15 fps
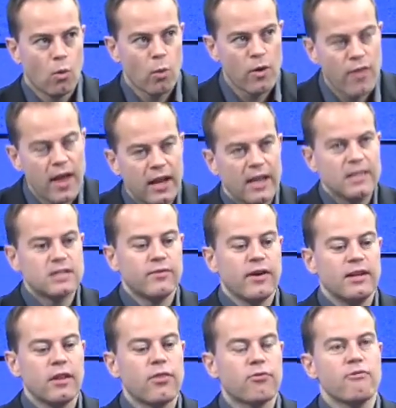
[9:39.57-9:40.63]
We then
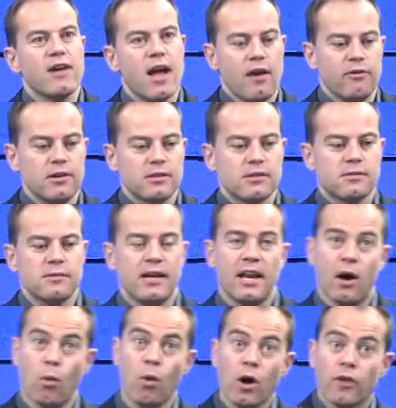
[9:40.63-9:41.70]
intervened in three areas, in
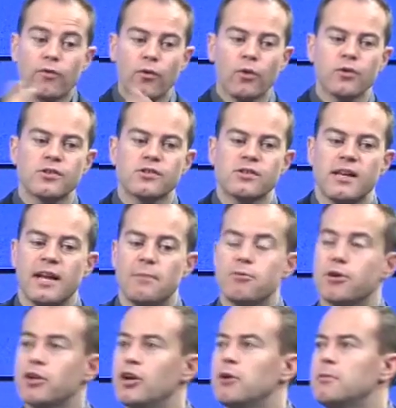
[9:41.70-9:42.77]
our workforce, in our
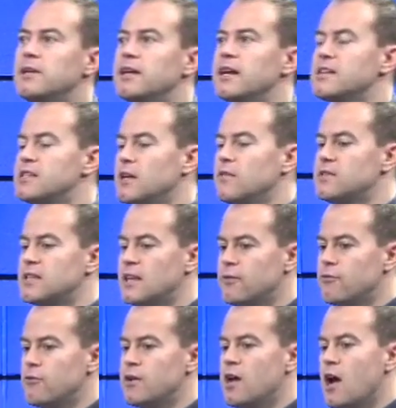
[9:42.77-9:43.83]
procurement, and our service
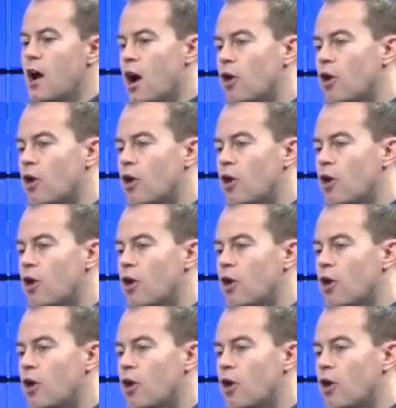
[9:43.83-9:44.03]
delivery,